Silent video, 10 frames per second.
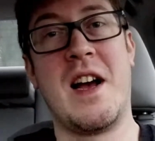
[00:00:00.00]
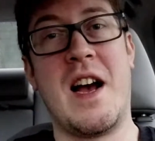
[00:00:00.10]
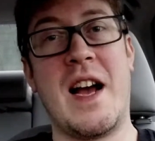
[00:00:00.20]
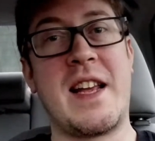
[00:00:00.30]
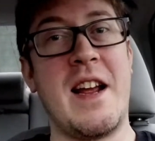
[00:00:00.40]

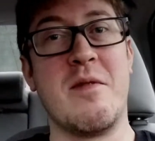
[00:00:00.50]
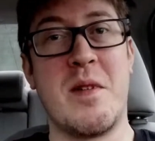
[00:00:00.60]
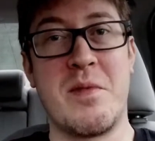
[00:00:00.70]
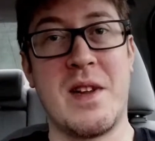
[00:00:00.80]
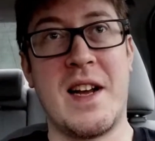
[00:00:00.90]
I can't
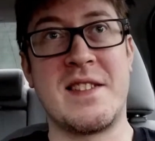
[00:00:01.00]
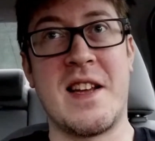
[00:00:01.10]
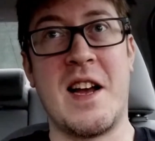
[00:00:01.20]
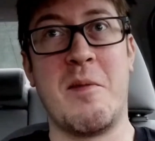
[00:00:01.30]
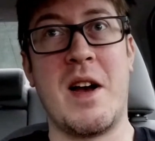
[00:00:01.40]
remember the last
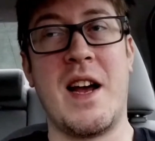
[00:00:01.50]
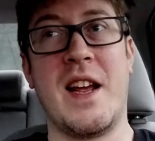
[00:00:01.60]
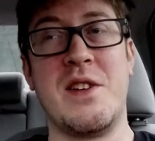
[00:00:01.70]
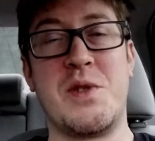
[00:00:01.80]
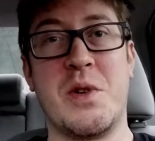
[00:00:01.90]
time I
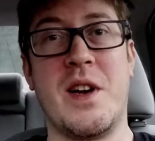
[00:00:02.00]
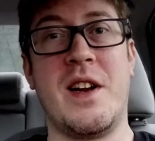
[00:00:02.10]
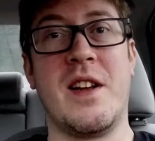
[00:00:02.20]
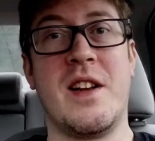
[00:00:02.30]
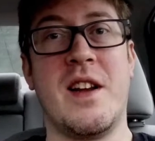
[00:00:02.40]

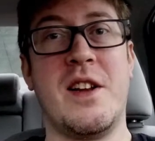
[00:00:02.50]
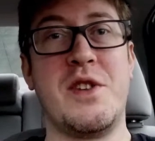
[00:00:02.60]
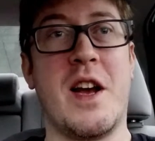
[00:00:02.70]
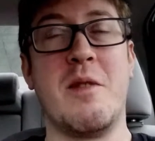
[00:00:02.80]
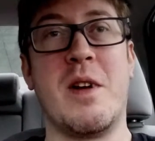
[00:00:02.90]
enjoyed a
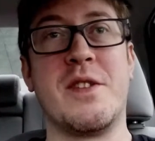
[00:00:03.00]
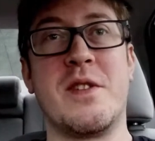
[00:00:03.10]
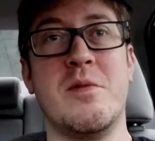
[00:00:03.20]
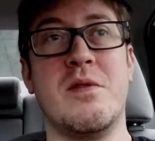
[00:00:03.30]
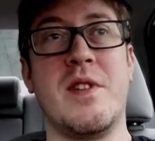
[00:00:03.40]
giant monster
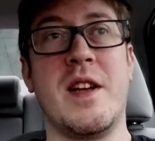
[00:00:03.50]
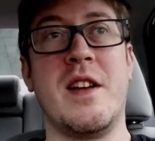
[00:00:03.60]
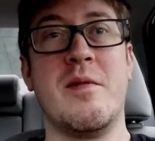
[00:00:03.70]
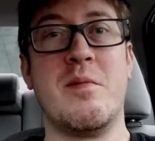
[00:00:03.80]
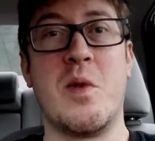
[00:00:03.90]
movie
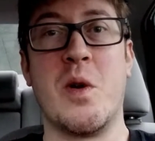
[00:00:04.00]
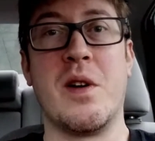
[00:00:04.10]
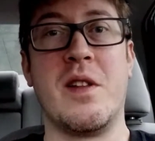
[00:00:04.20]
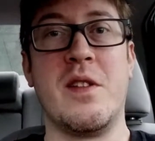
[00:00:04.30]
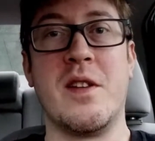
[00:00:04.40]
more
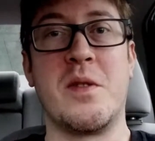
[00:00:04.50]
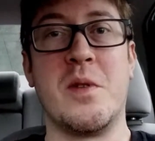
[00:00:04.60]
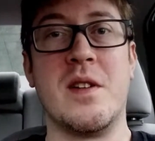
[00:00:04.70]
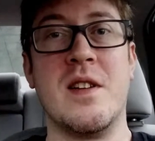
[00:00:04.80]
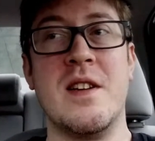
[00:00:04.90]
than this
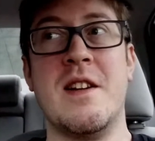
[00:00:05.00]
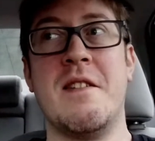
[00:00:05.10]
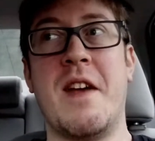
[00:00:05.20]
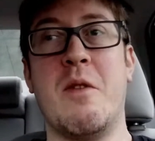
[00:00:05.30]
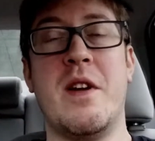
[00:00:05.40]
one.
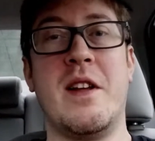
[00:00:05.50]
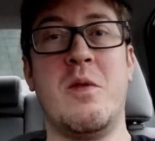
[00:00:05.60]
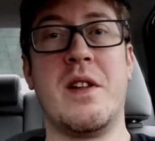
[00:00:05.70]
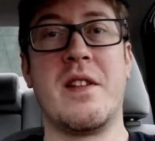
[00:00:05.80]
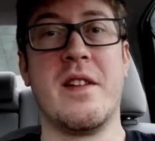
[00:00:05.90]
I went in
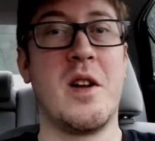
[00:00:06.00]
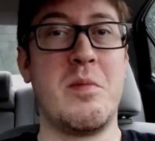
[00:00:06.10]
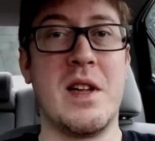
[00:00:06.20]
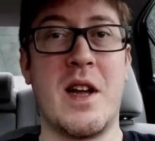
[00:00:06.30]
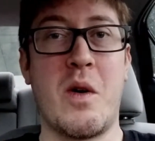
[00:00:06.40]
with a little
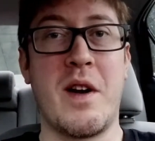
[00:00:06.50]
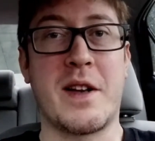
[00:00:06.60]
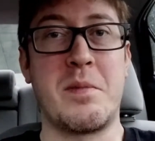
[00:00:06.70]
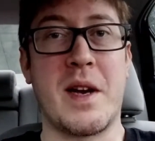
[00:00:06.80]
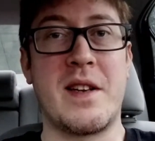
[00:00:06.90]
bit lower
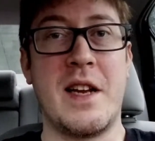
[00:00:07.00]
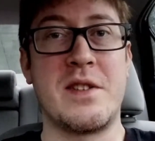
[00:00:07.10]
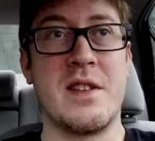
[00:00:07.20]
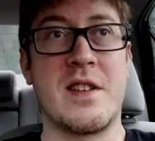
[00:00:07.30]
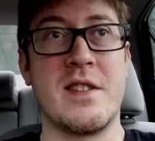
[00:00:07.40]

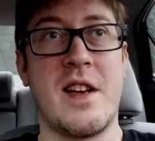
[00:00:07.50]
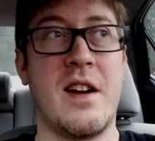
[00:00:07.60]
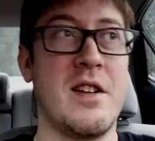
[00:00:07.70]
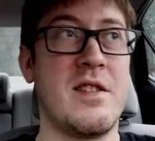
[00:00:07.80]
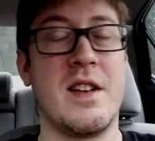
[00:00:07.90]
expectations because I
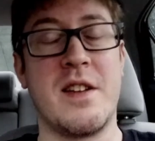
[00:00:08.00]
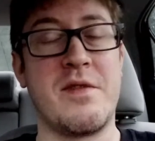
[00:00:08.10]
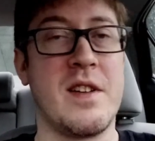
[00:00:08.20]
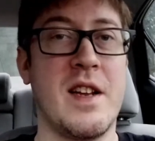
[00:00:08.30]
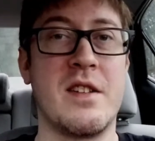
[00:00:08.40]
heard
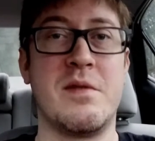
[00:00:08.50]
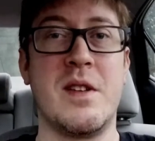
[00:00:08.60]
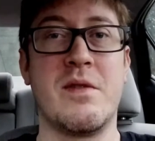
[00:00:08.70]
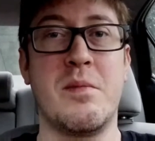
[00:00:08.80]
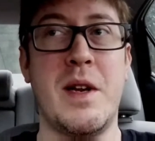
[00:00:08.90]
different things from
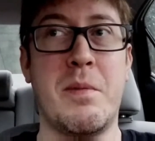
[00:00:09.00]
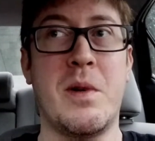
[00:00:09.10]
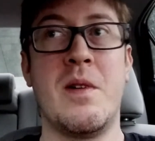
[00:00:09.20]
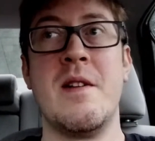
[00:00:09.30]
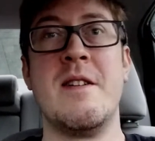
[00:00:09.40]
different
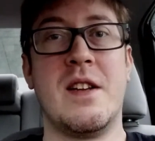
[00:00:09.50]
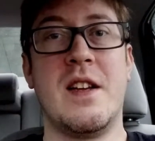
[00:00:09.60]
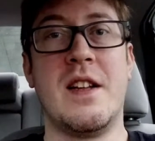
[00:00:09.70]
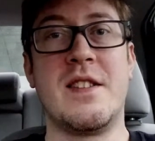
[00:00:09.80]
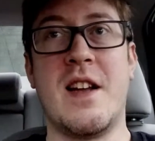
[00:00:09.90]
people.
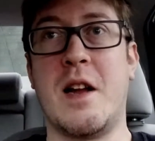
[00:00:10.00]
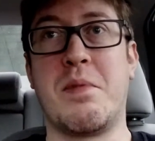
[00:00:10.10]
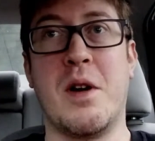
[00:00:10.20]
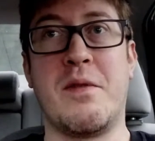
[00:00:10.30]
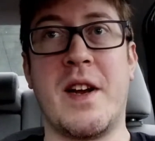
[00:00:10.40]
It's not
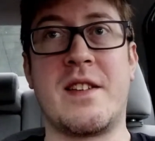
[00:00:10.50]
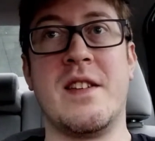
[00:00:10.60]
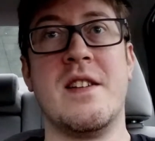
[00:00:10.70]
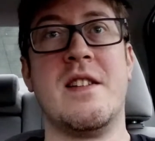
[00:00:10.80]
perfect,